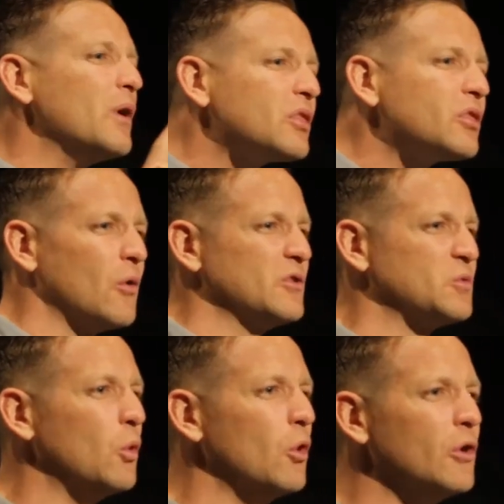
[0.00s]
with
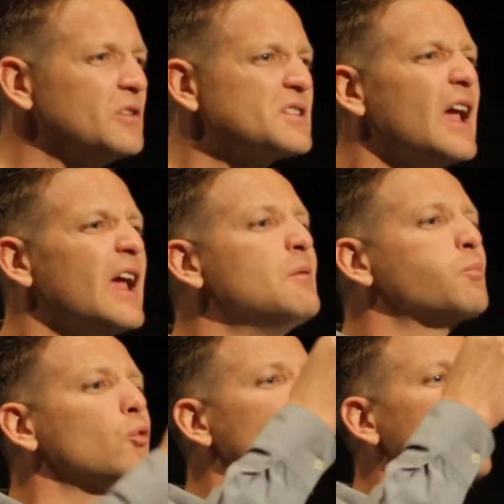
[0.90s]
those words, He
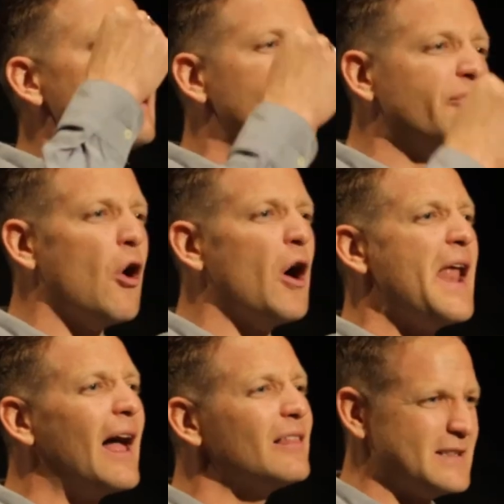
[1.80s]
brought a
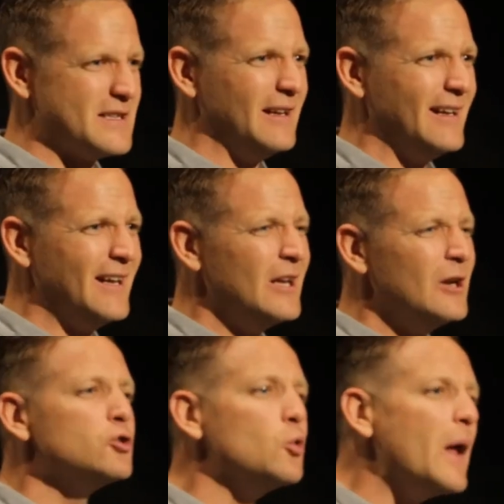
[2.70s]
finality
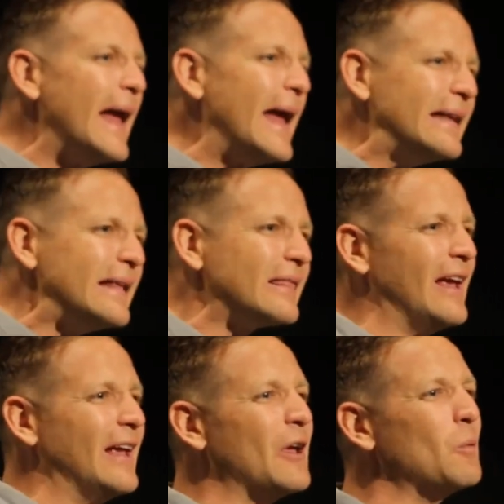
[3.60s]
to
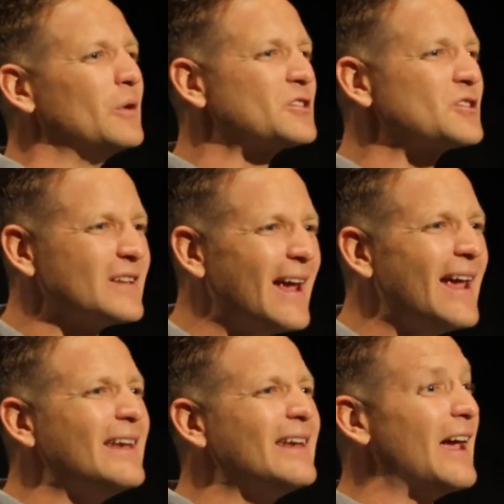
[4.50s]
anything that would
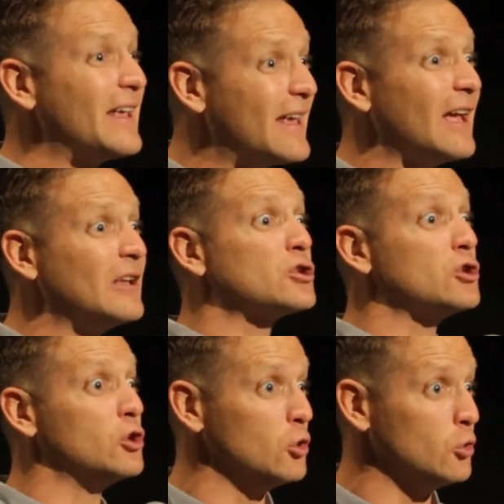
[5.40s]
stand against
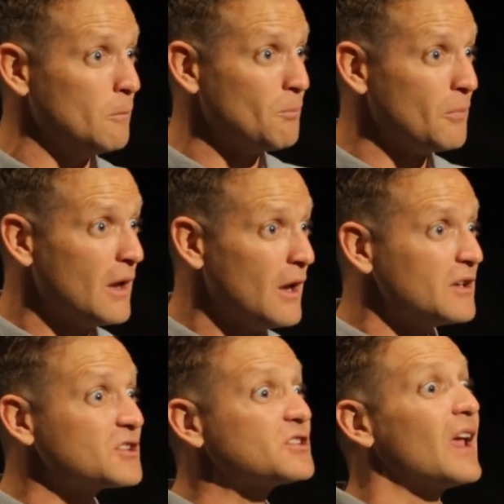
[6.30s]
you.
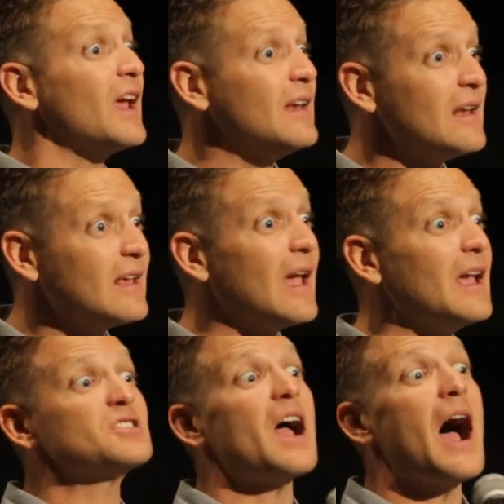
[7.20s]
Stand
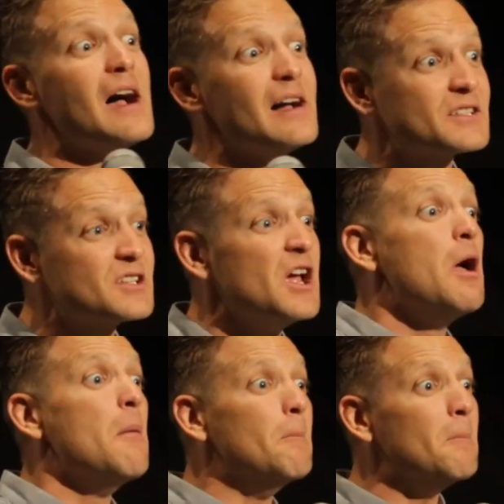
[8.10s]
against us
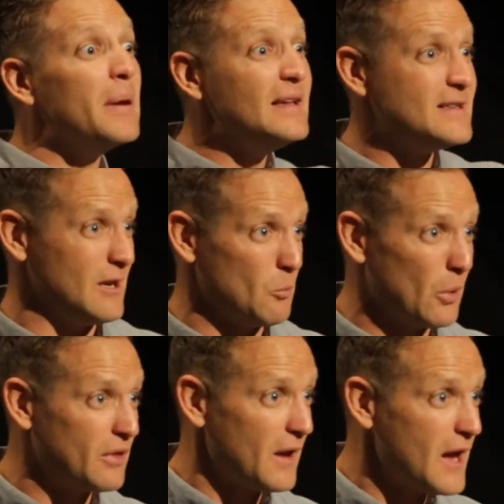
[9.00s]
meeting
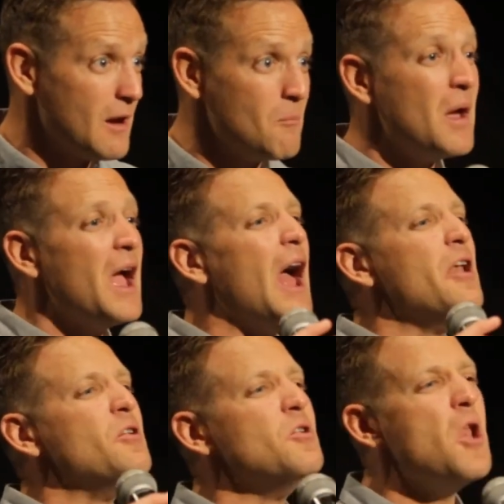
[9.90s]
with Him
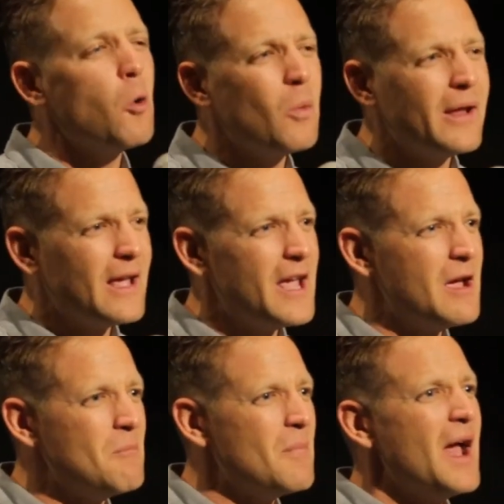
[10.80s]
and knowing
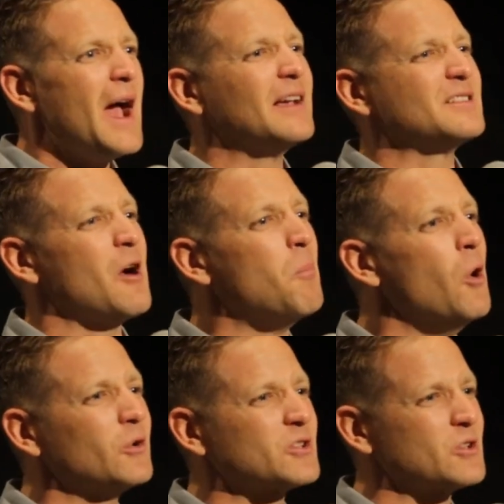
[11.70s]
Him as our
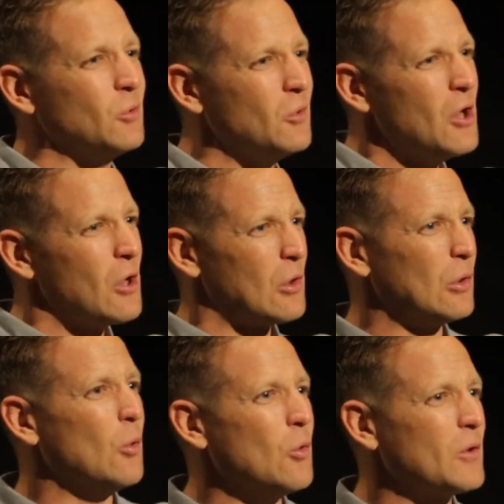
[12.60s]
personal
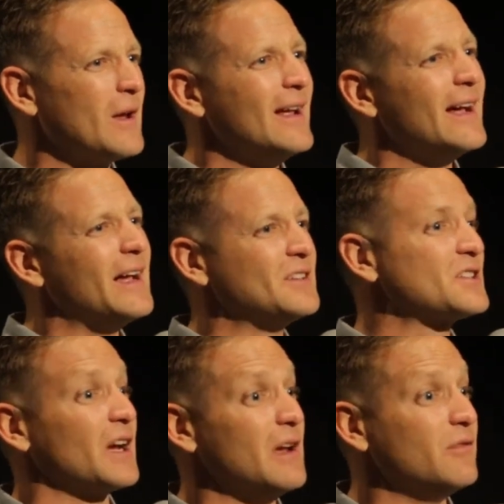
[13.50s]
Lord and
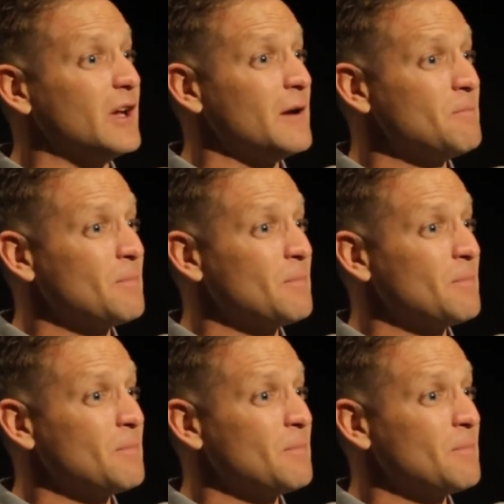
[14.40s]
Savior.